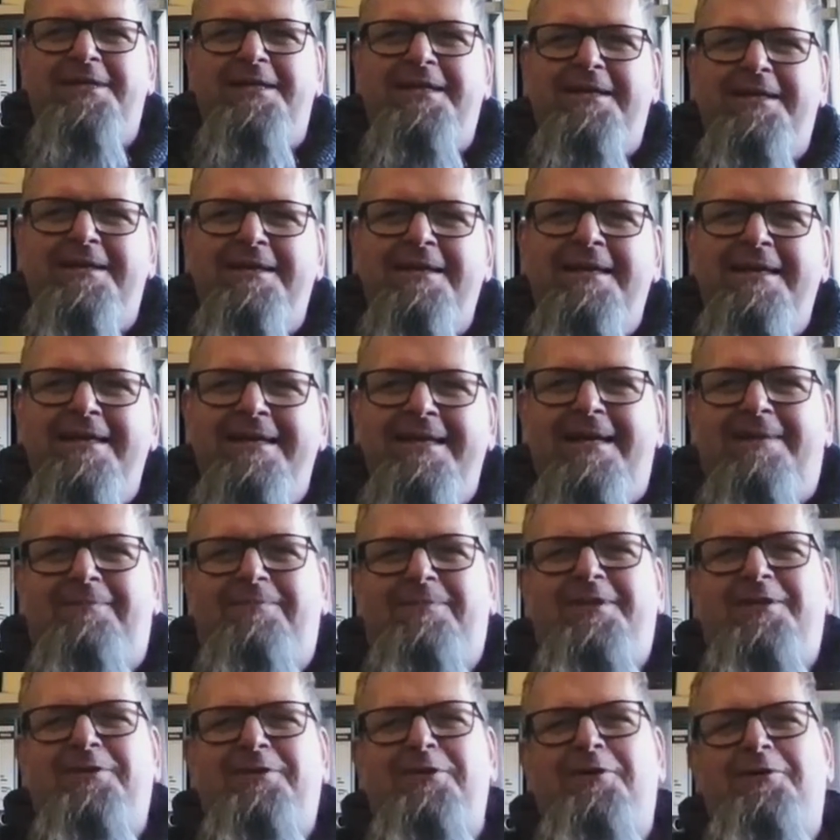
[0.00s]
say, like, yeah,
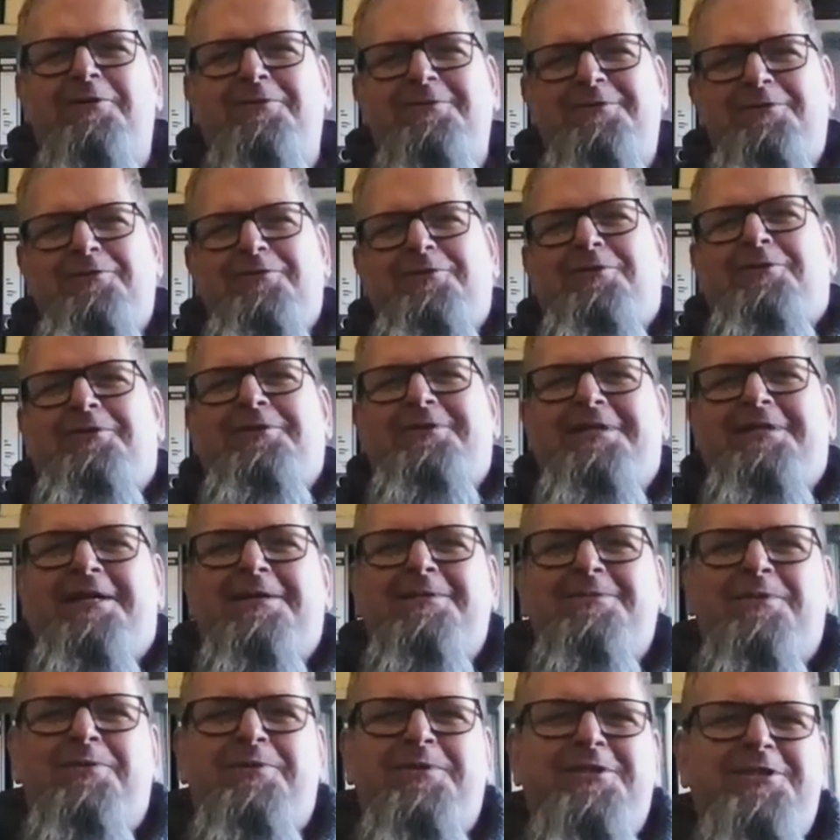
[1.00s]
you know, the good old
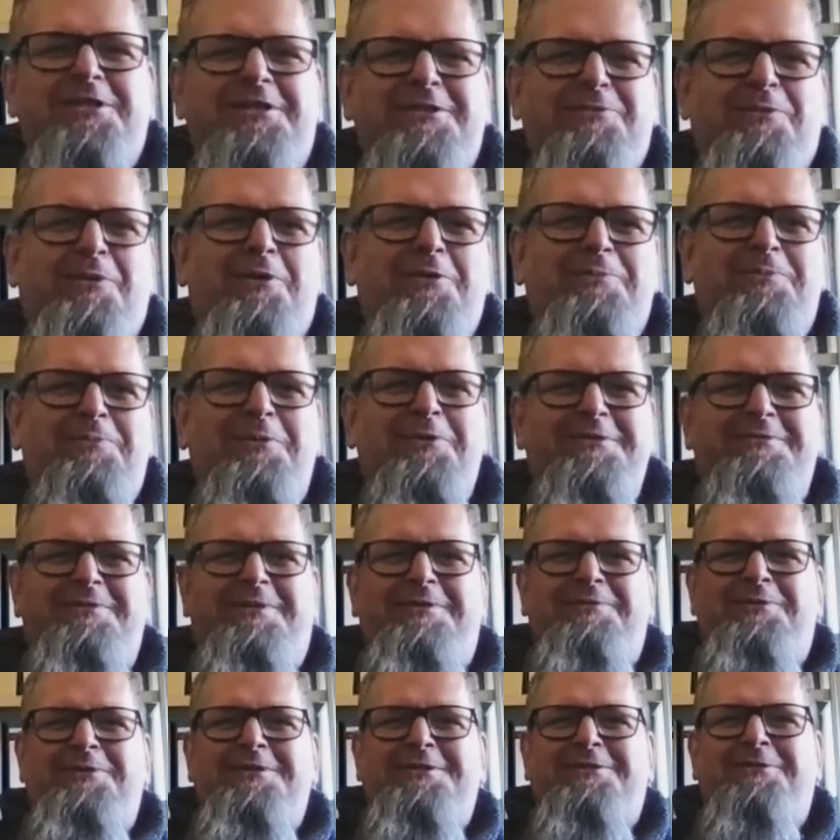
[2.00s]
times when we just wrote books
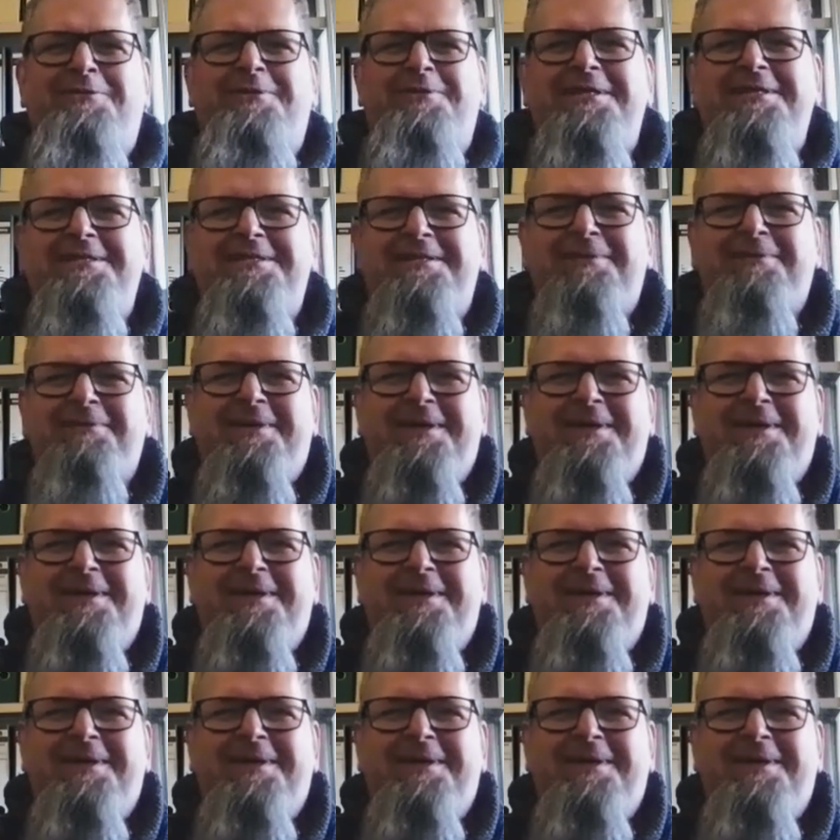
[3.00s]
that was so easy,